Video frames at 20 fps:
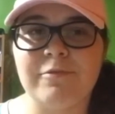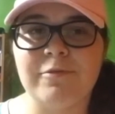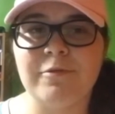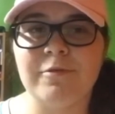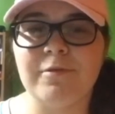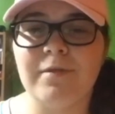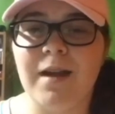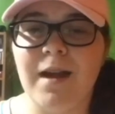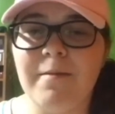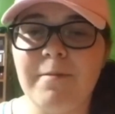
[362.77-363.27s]

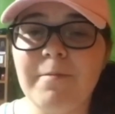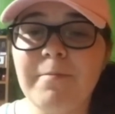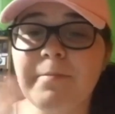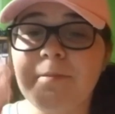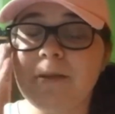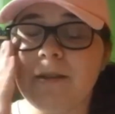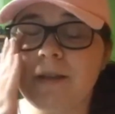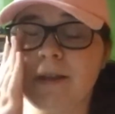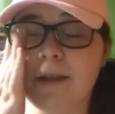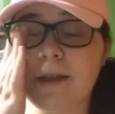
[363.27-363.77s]

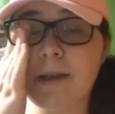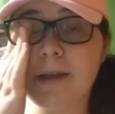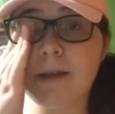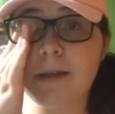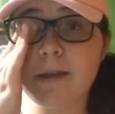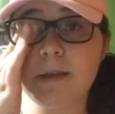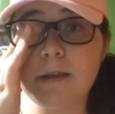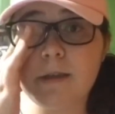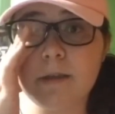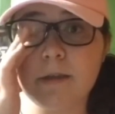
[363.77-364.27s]

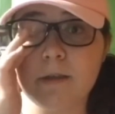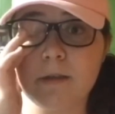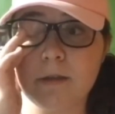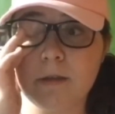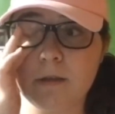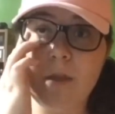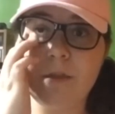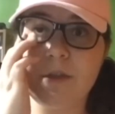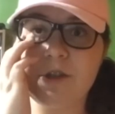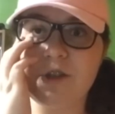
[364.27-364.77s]

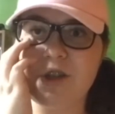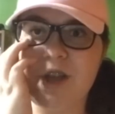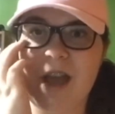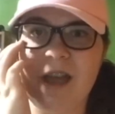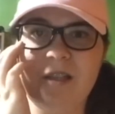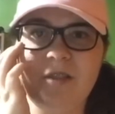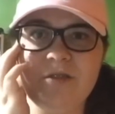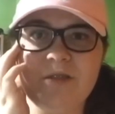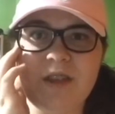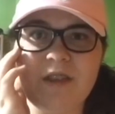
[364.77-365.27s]
Probably The
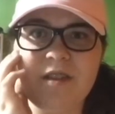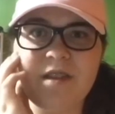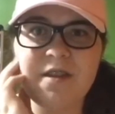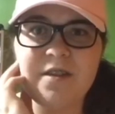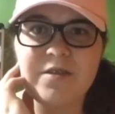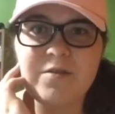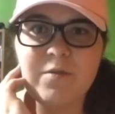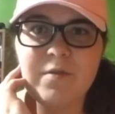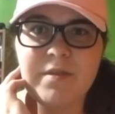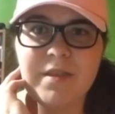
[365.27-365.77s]
Shallows, I
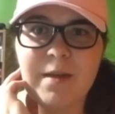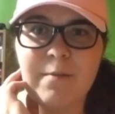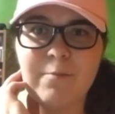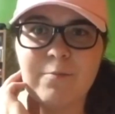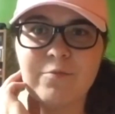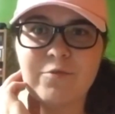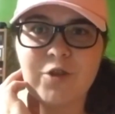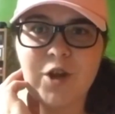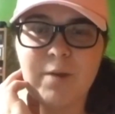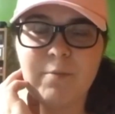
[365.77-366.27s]
think is what that
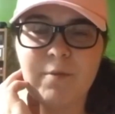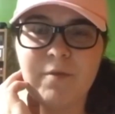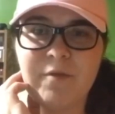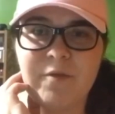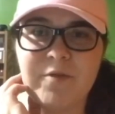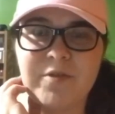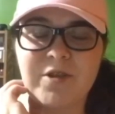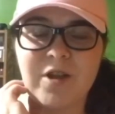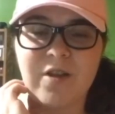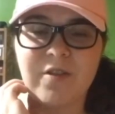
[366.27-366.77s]
shark movie
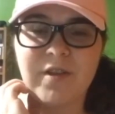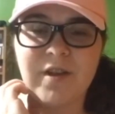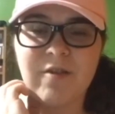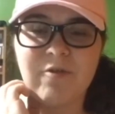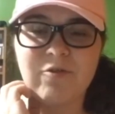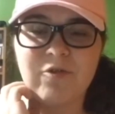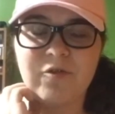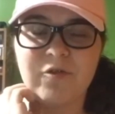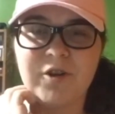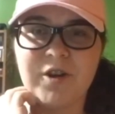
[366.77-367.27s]
was called that I
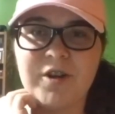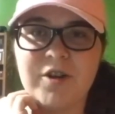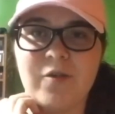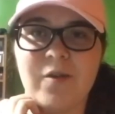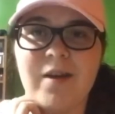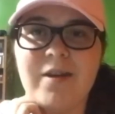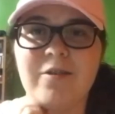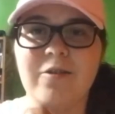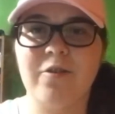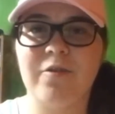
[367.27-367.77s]
was referring
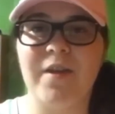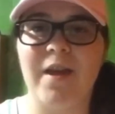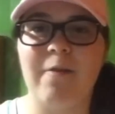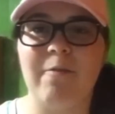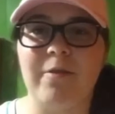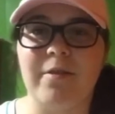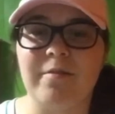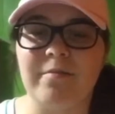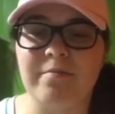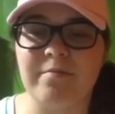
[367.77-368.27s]
to. I don't know
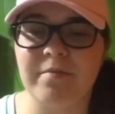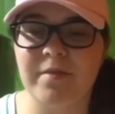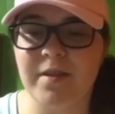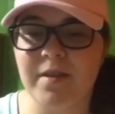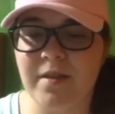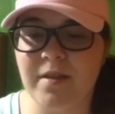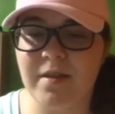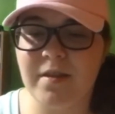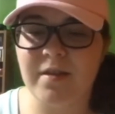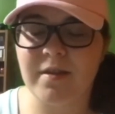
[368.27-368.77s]
that one
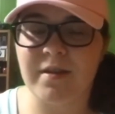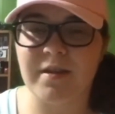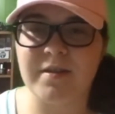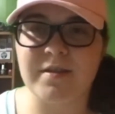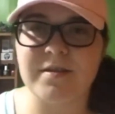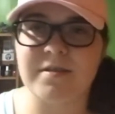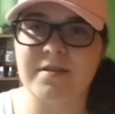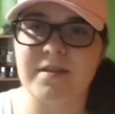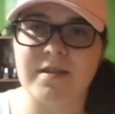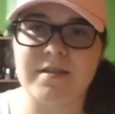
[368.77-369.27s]

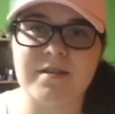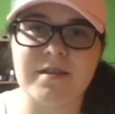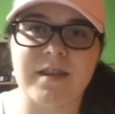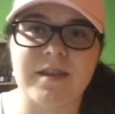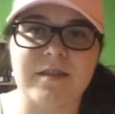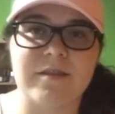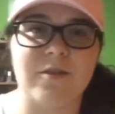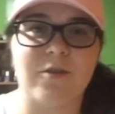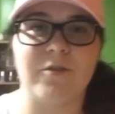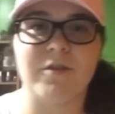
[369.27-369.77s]
because that's
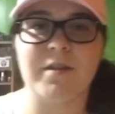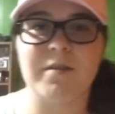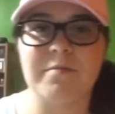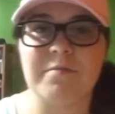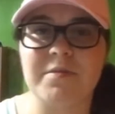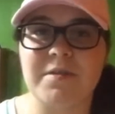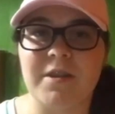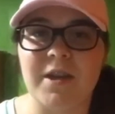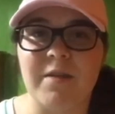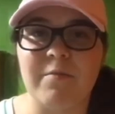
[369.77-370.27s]
like the only
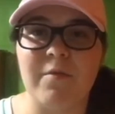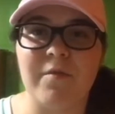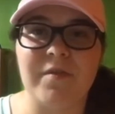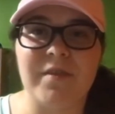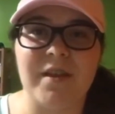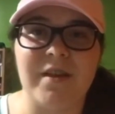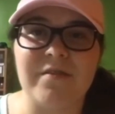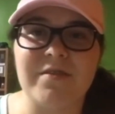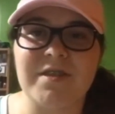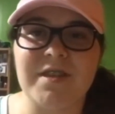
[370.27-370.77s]
scary movie
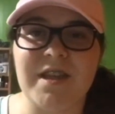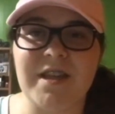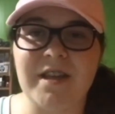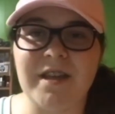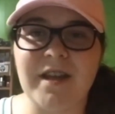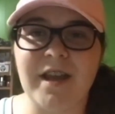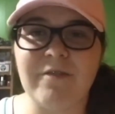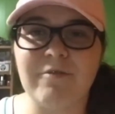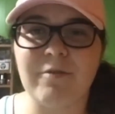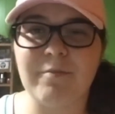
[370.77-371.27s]
that I've seen
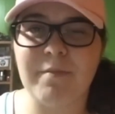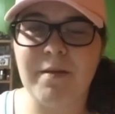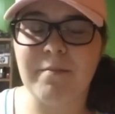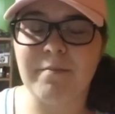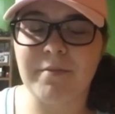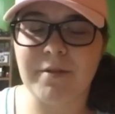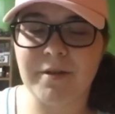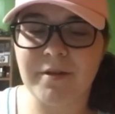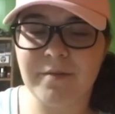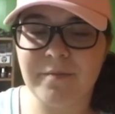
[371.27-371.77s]
and I
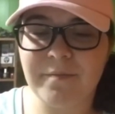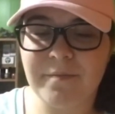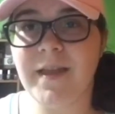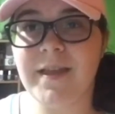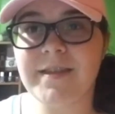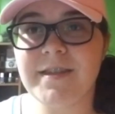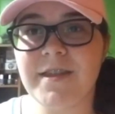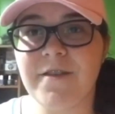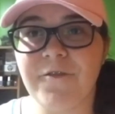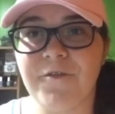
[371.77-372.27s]
remember.
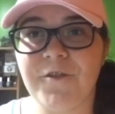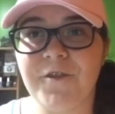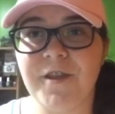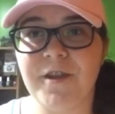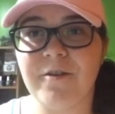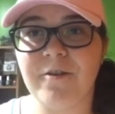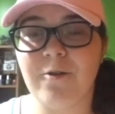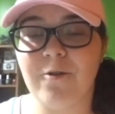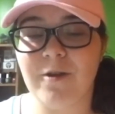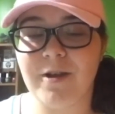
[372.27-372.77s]
That's it for
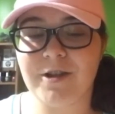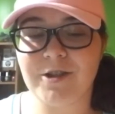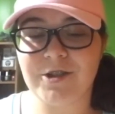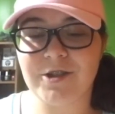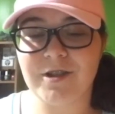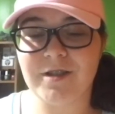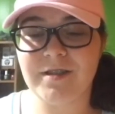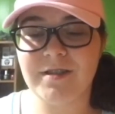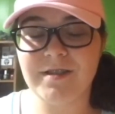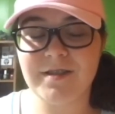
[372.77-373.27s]
their
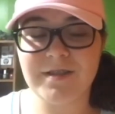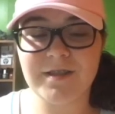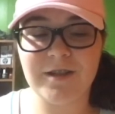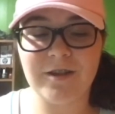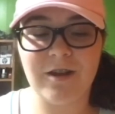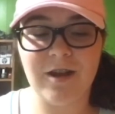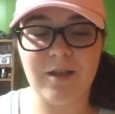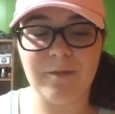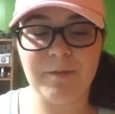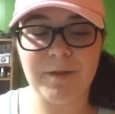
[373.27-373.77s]
questions.
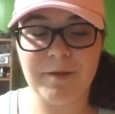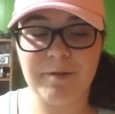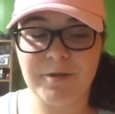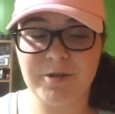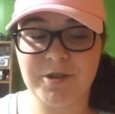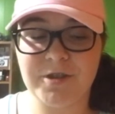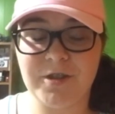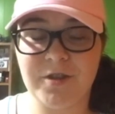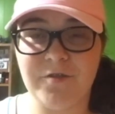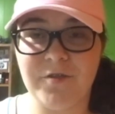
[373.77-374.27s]
Their Halloween
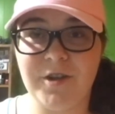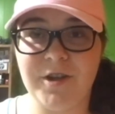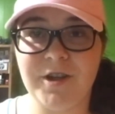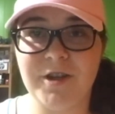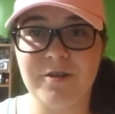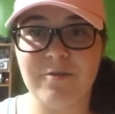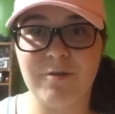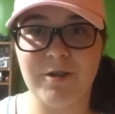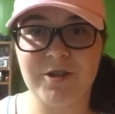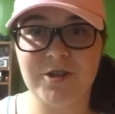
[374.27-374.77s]
questions are very
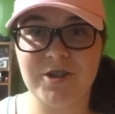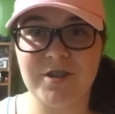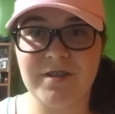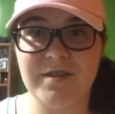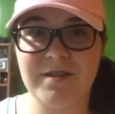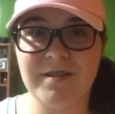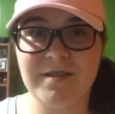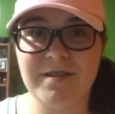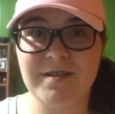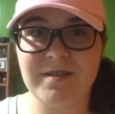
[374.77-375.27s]
good
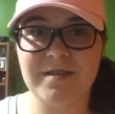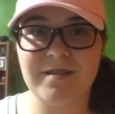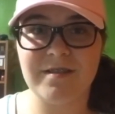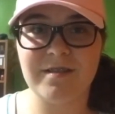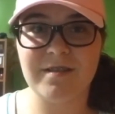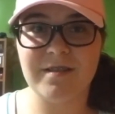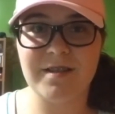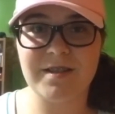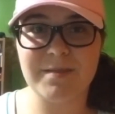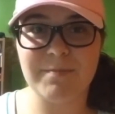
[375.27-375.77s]
questions.
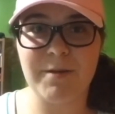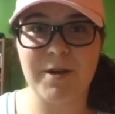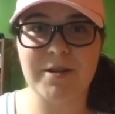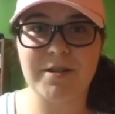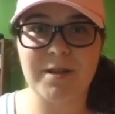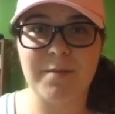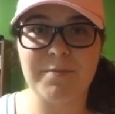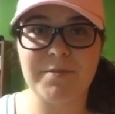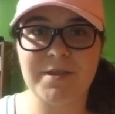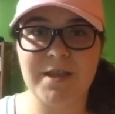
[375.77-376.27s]

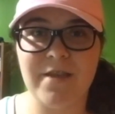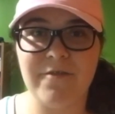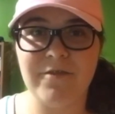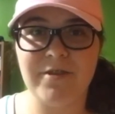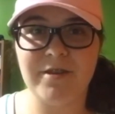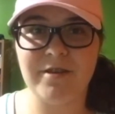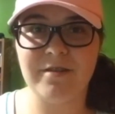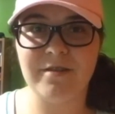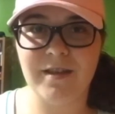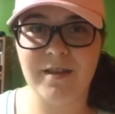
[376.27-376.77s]
Sparked up
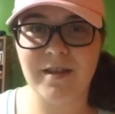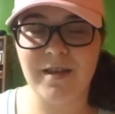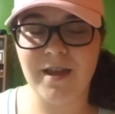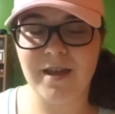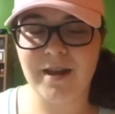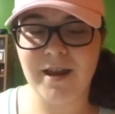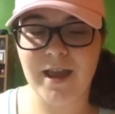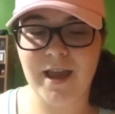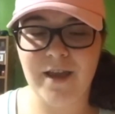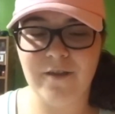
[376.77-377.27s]
seven
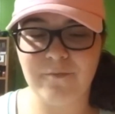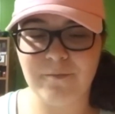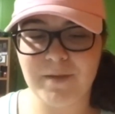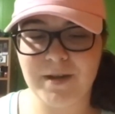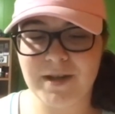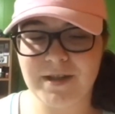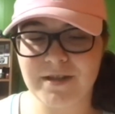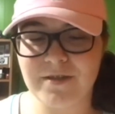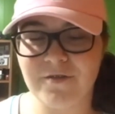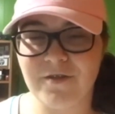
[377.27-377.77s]
and a half
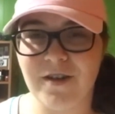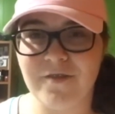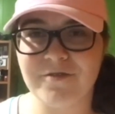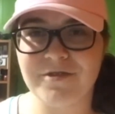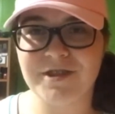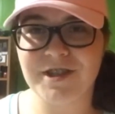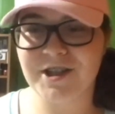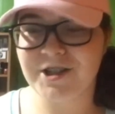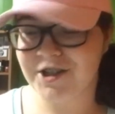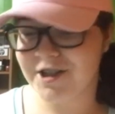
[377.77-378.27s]
minutes of
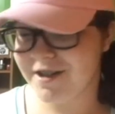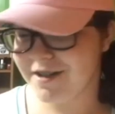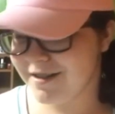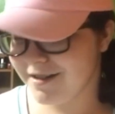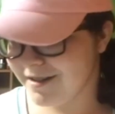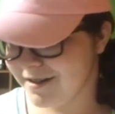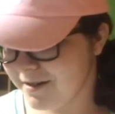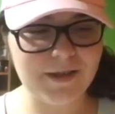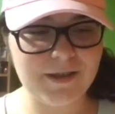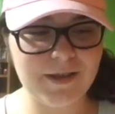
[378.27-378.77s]
conversation.
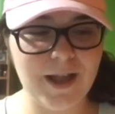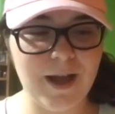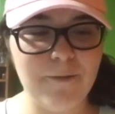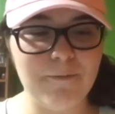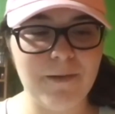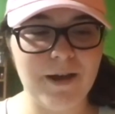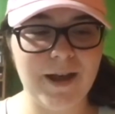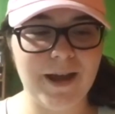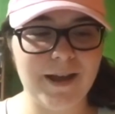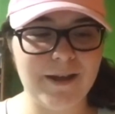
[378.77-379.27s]
Now
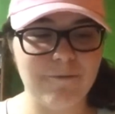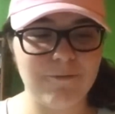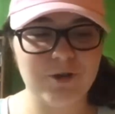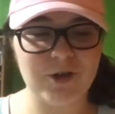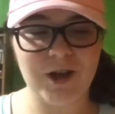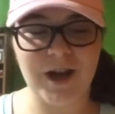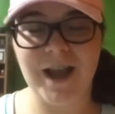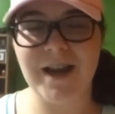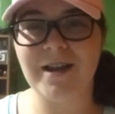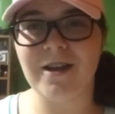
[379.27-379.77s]
mine,
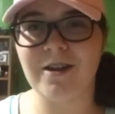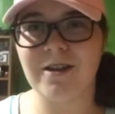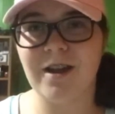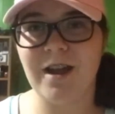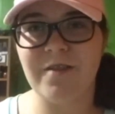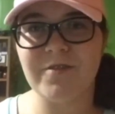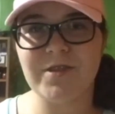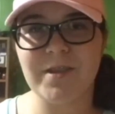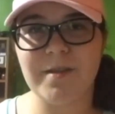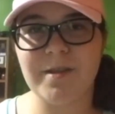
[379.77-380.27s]
which are kind of cut
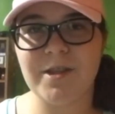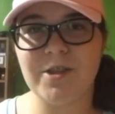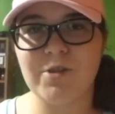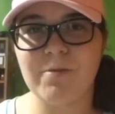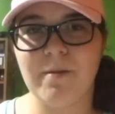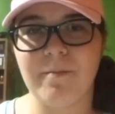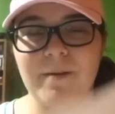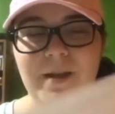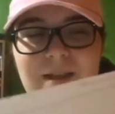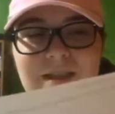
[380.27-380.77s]
off, so I'm going to
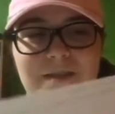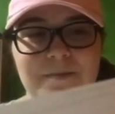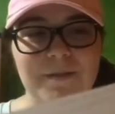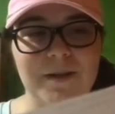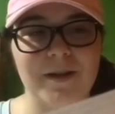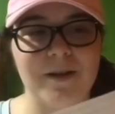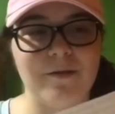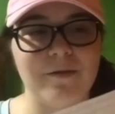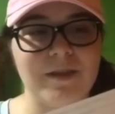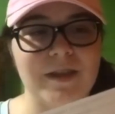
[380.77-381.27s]
do my best,
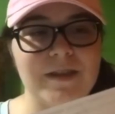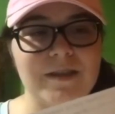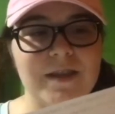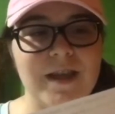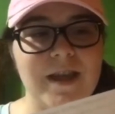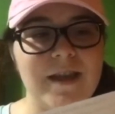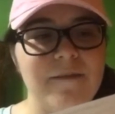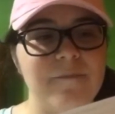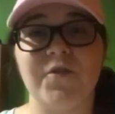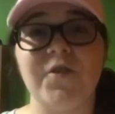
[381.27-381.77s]
but I know what they
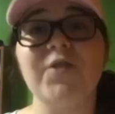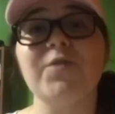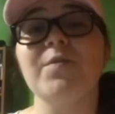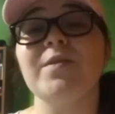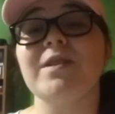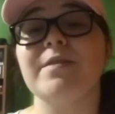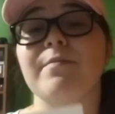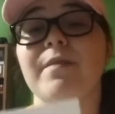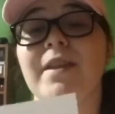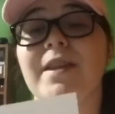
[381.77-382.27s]
say. The first
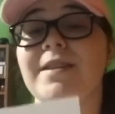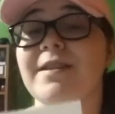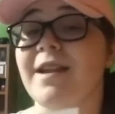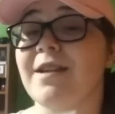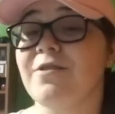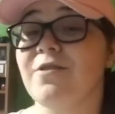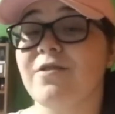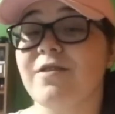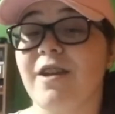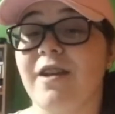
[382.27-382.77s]
one is Mickey's
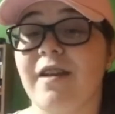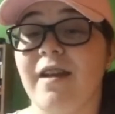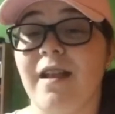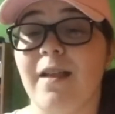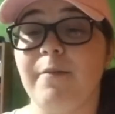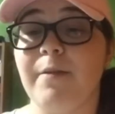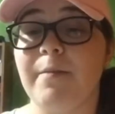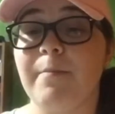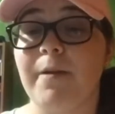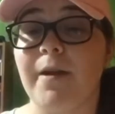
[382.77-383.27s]
Not So Scary
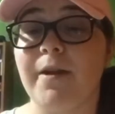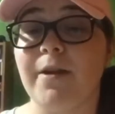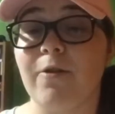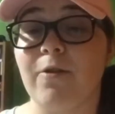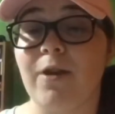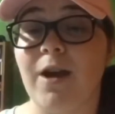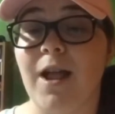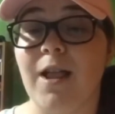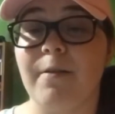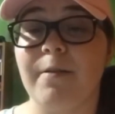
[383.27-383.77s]
Halloween Party
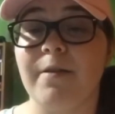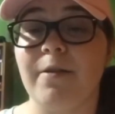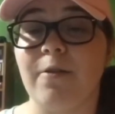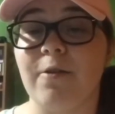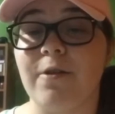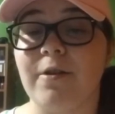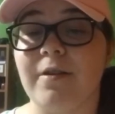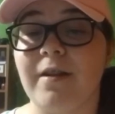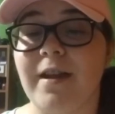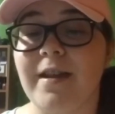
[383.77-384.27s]
or Halloween
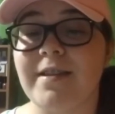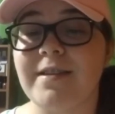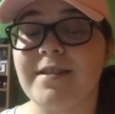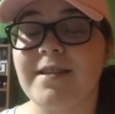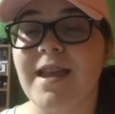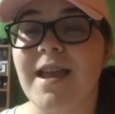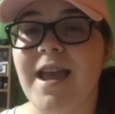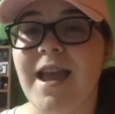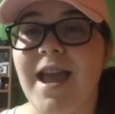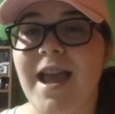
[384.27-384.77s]
Horror Nights.